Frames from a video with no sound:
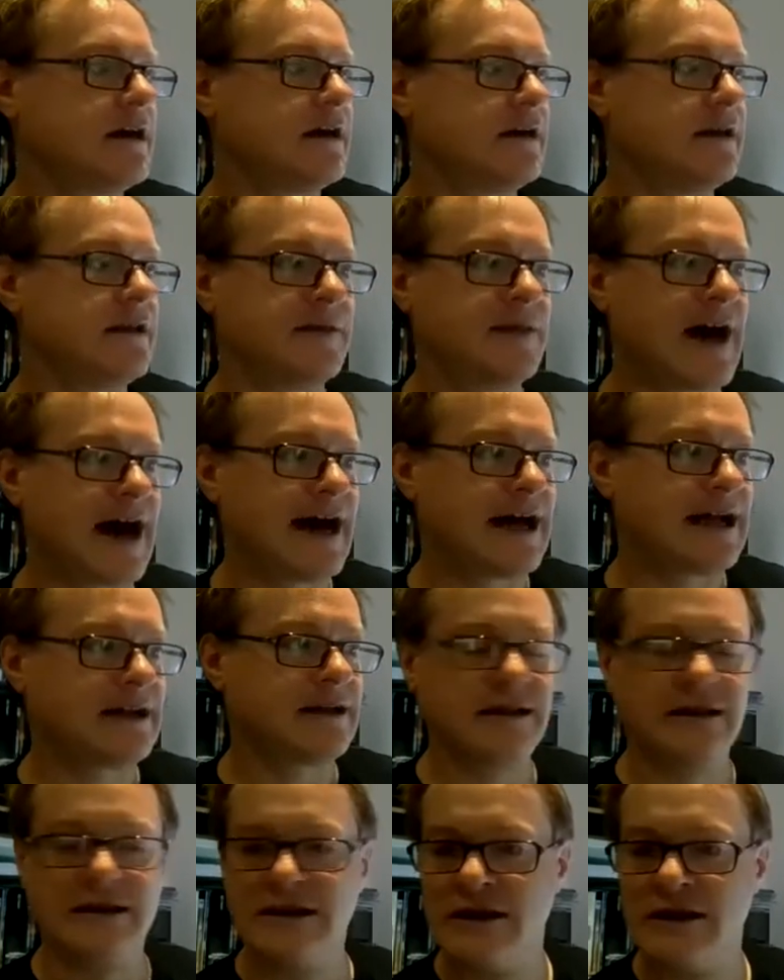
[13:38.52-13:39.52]
that
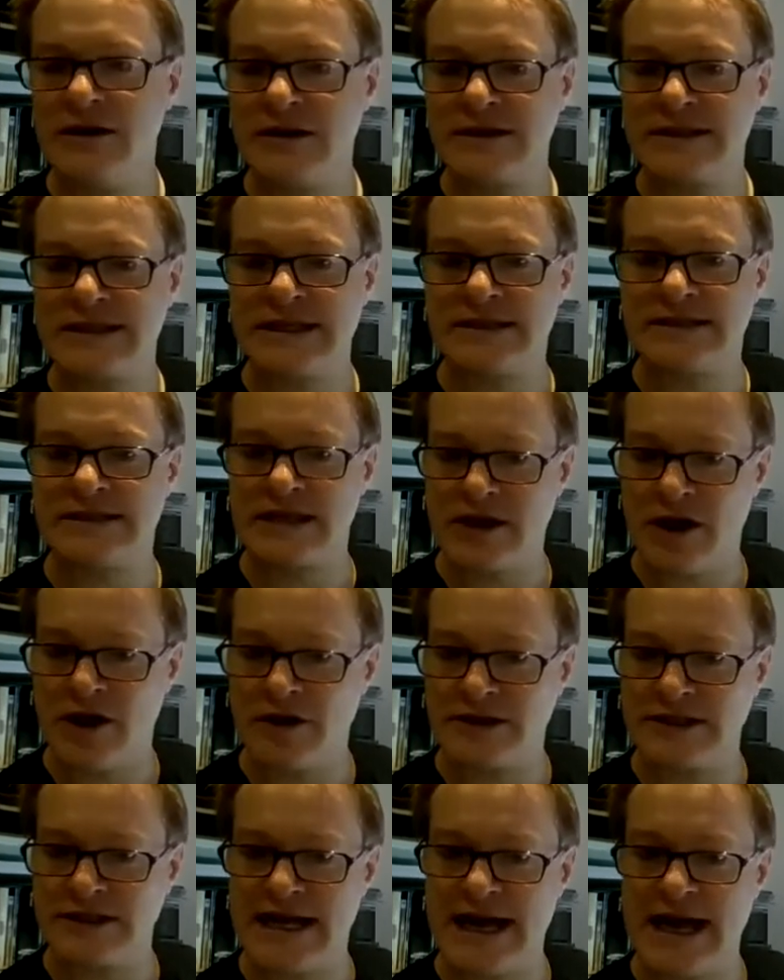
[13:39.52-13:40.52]
loses the
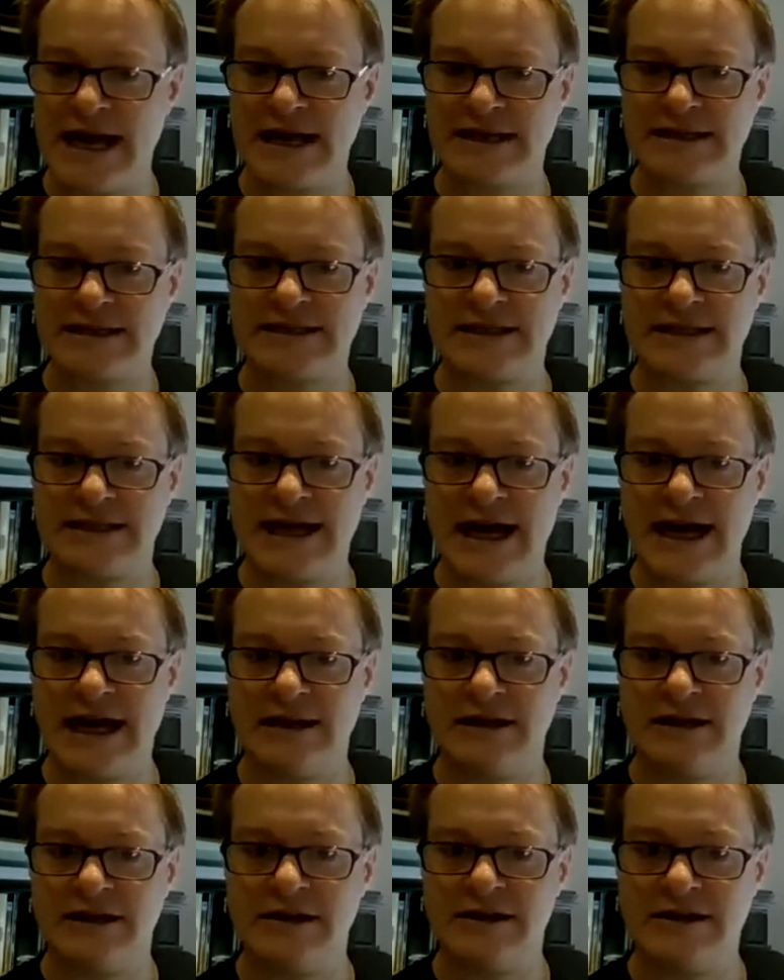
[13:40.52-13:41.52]
context, and that
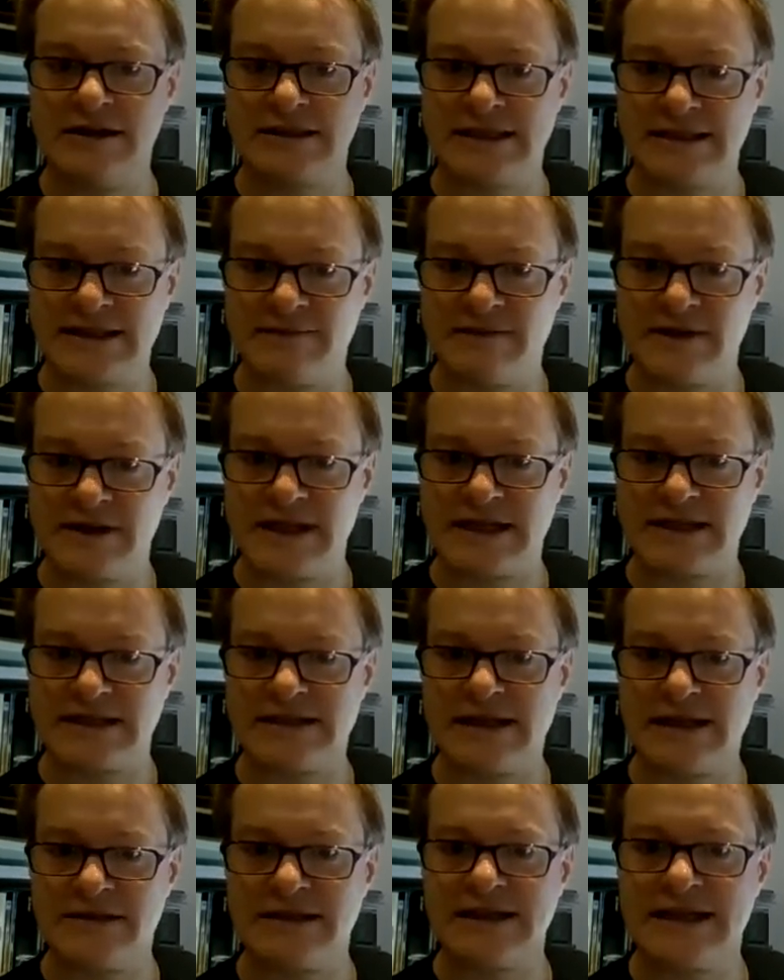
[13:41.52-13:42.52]
loses everything.
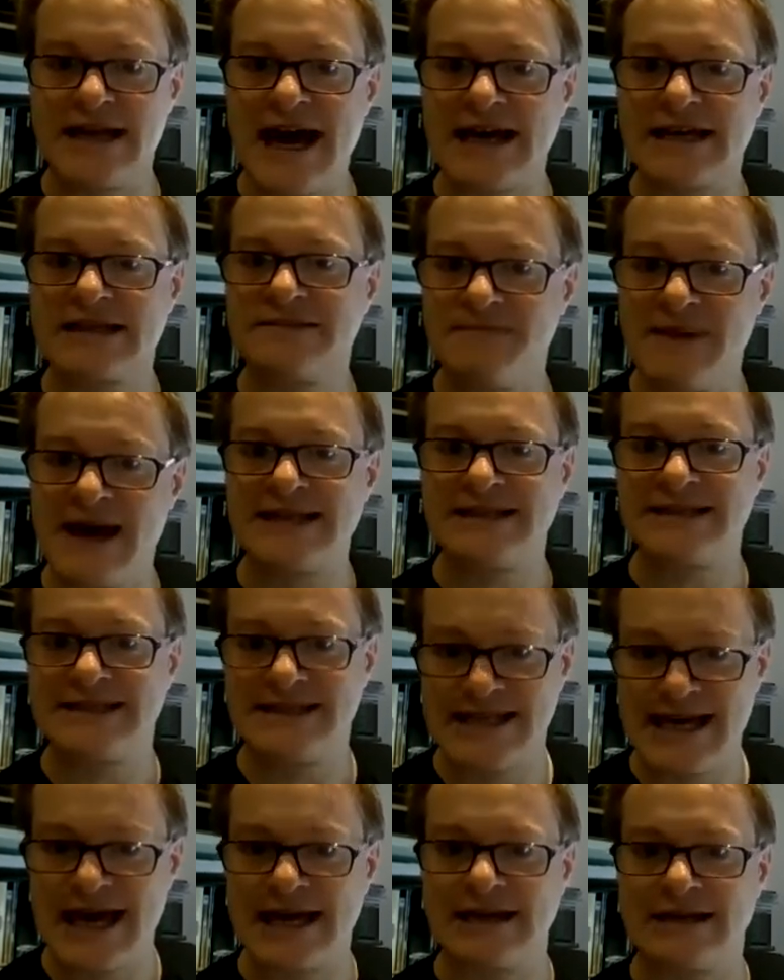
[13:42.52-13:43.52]
So the next best
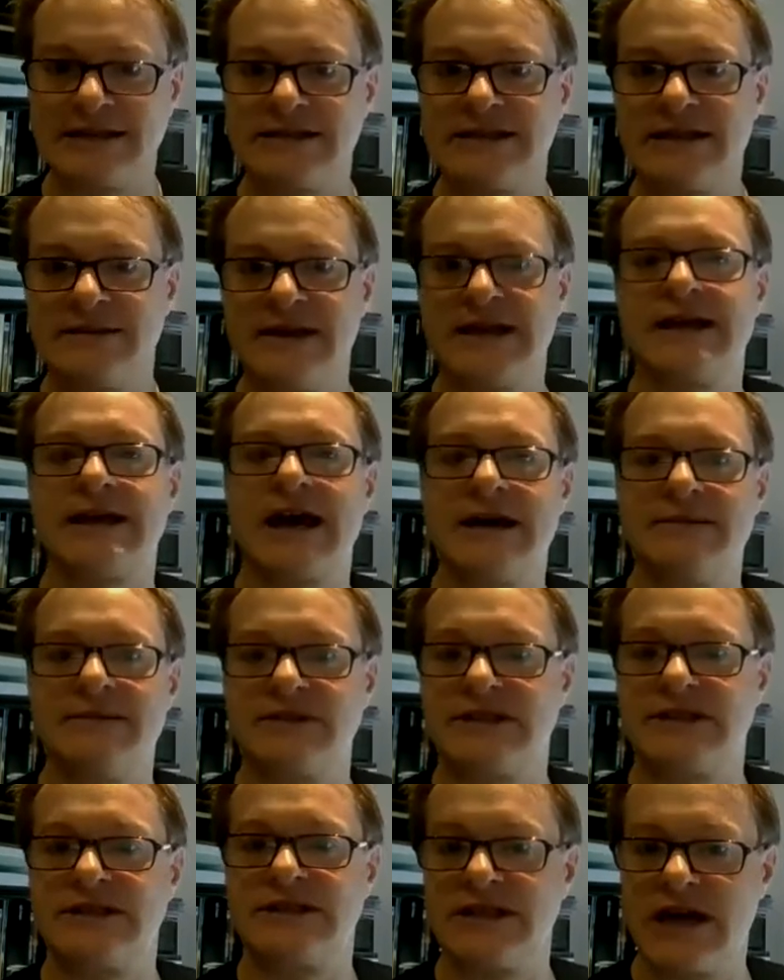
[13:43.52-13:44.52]
thing to being able
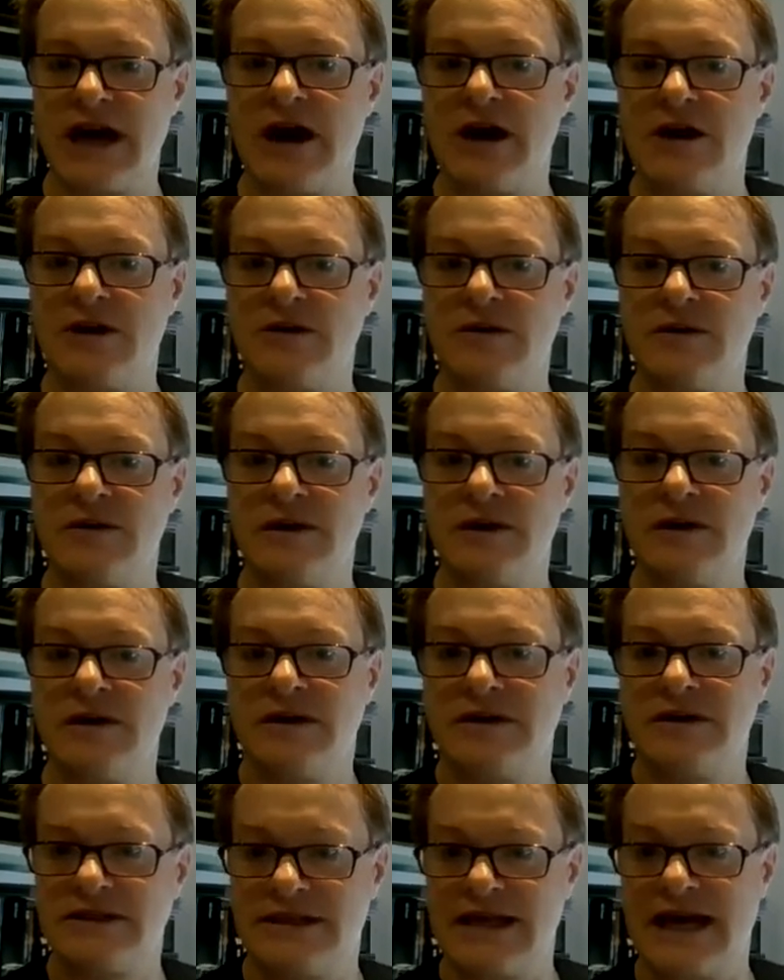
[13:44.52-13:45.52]
to go to
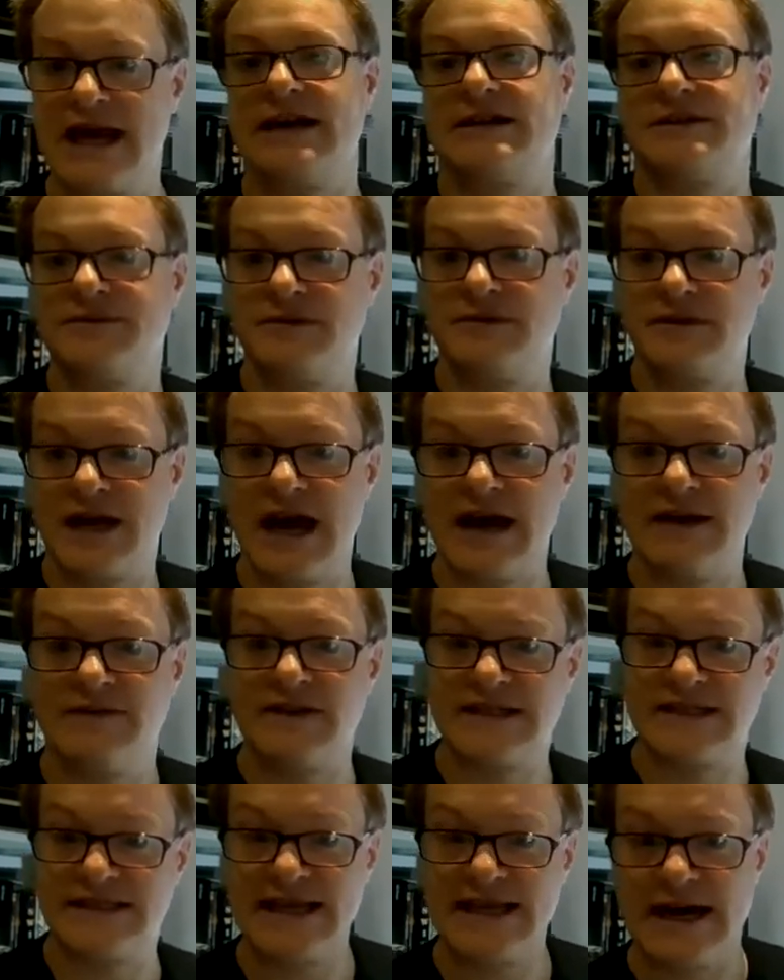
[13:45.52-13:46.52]
the actual cave
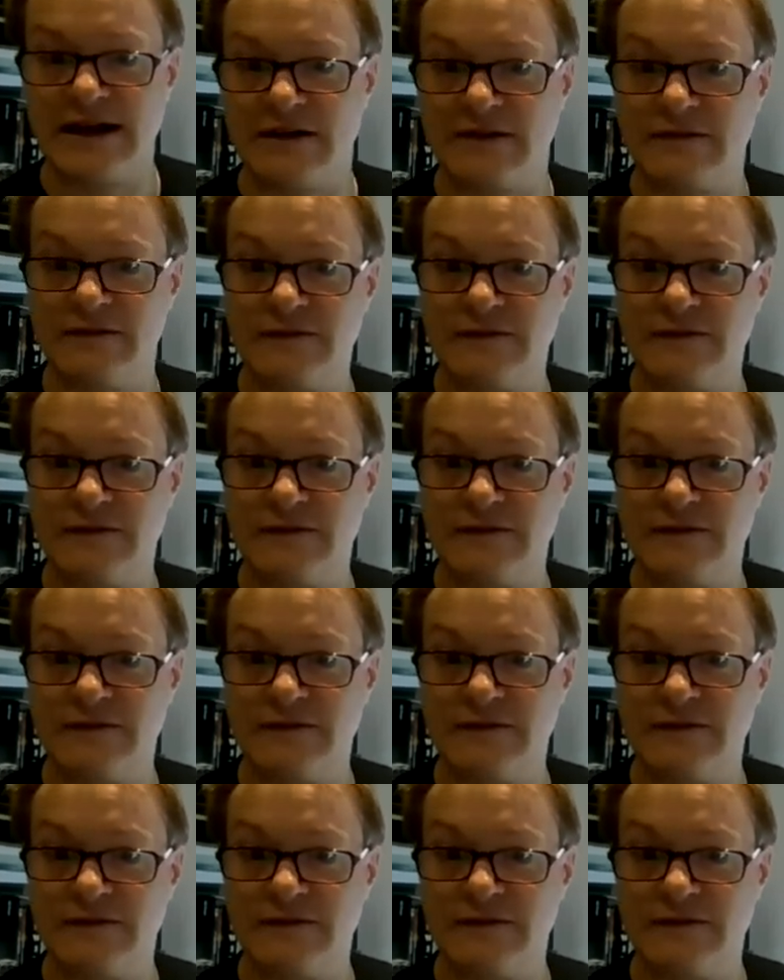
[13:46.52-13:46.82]
itself